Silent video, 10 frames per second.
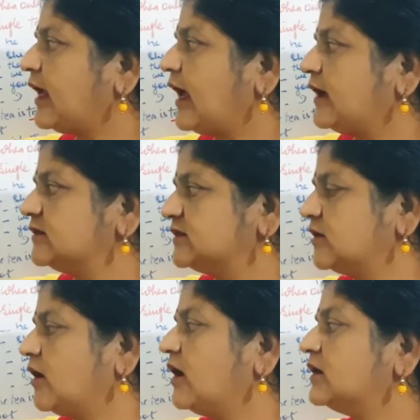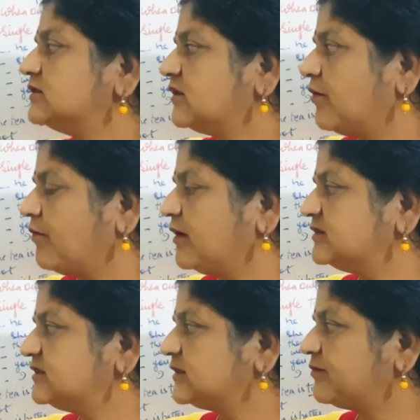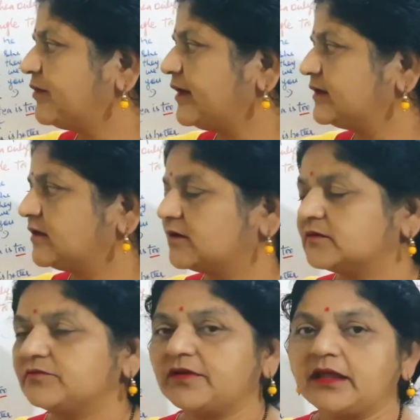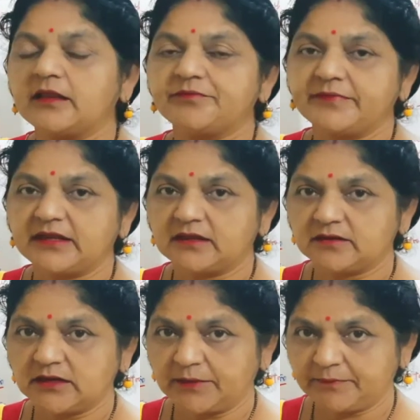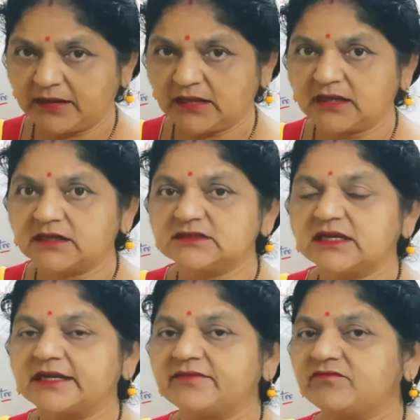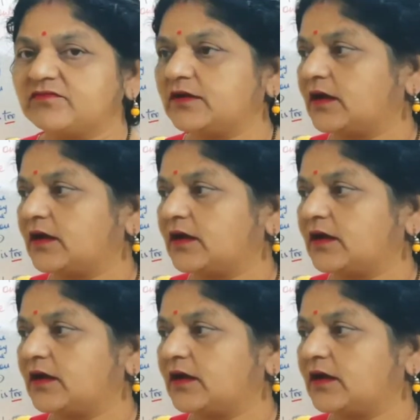So the answers takes a negative.